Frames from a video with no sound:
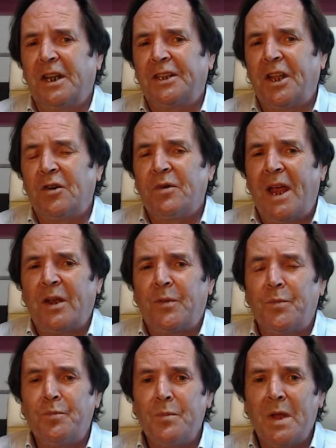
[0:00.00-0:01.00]
a direct
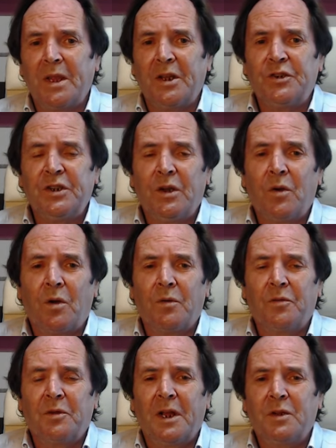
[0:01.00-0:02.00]
military
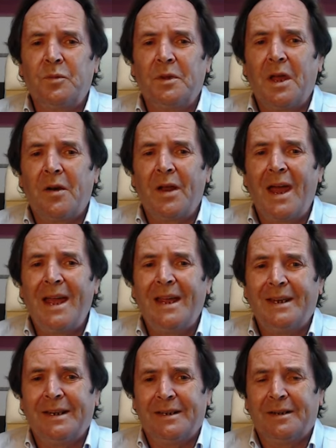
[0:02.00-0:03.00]
conflict with Iran.